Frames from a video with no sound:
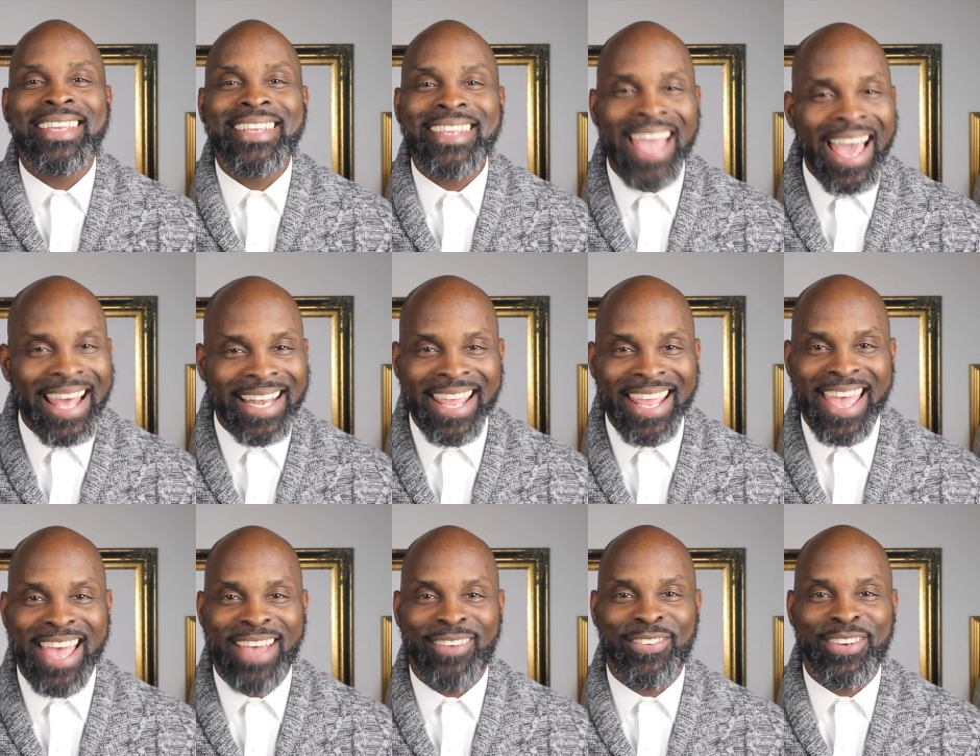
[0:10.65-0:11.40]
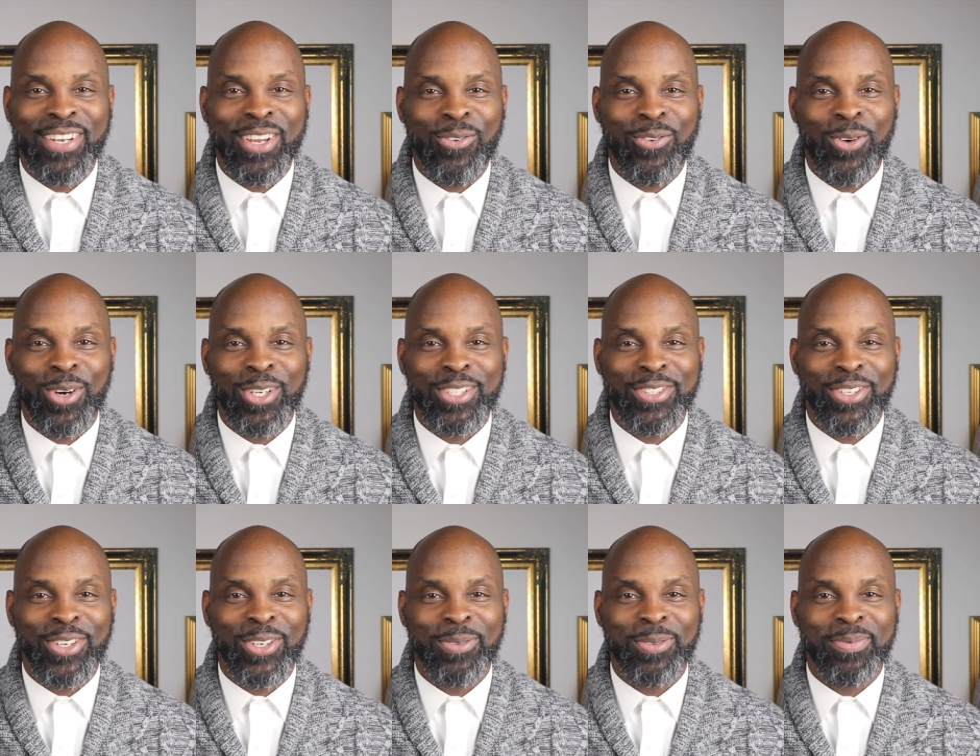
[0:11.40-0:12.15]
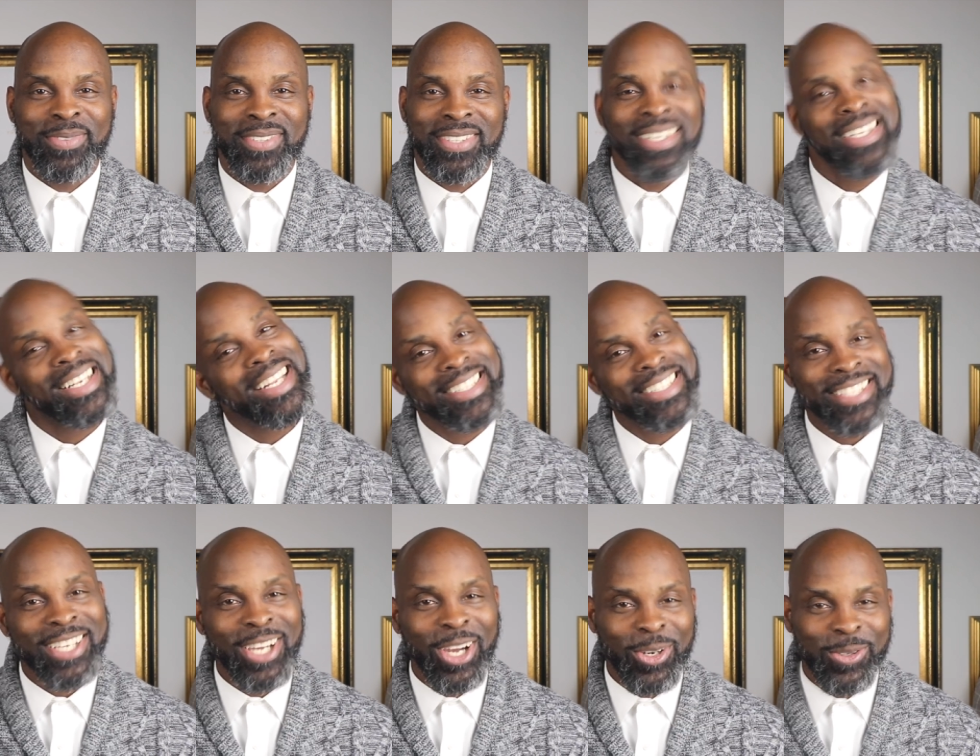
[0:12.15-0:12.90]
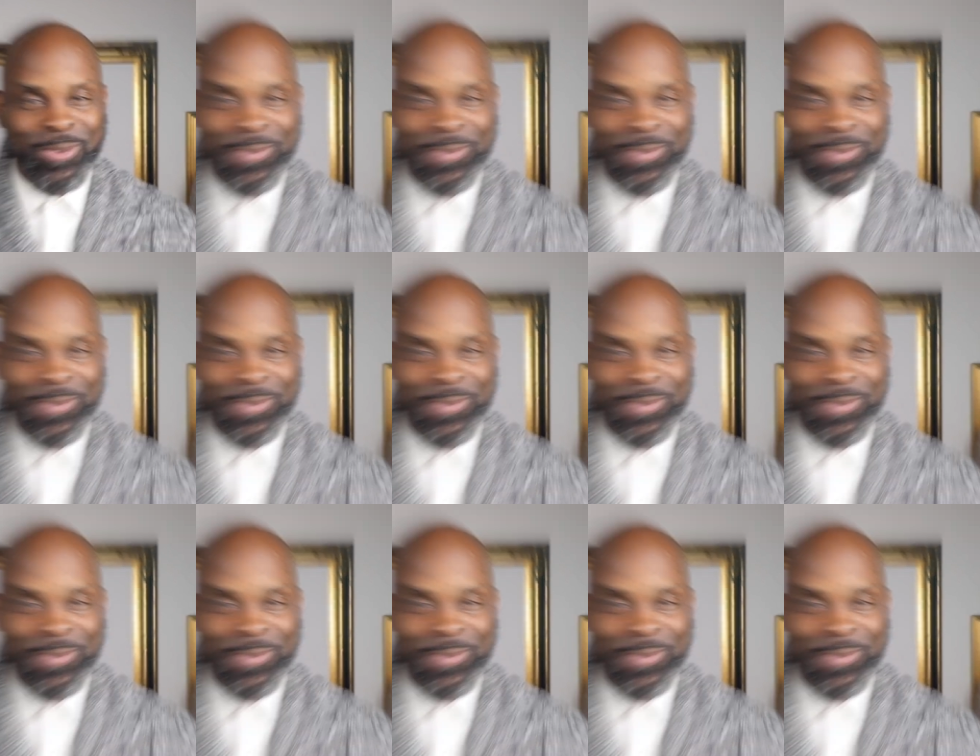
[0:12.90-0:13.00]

gotta have in their wardrobe. Let's go.